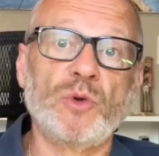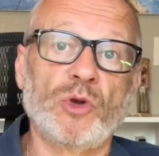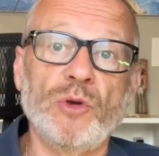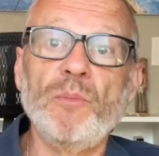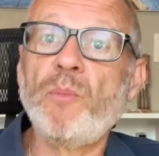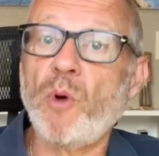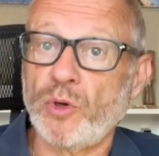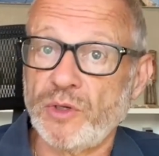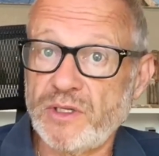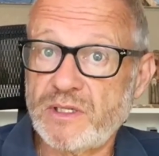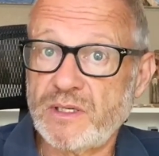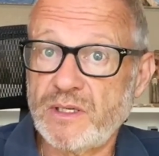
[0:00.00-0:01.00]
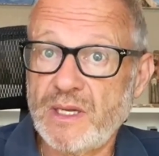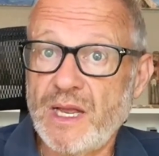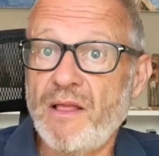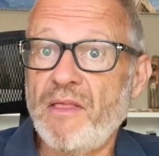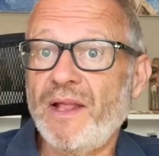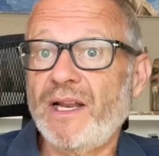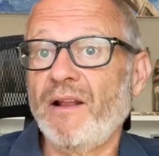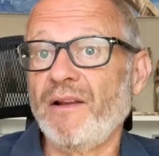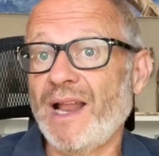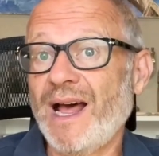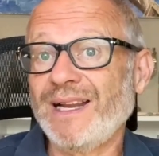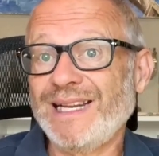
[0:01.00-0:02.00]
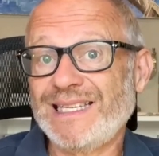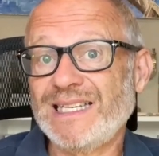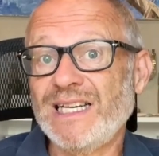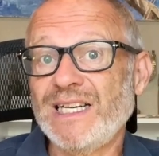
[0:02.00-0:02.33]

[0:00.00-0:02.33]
component that allowed it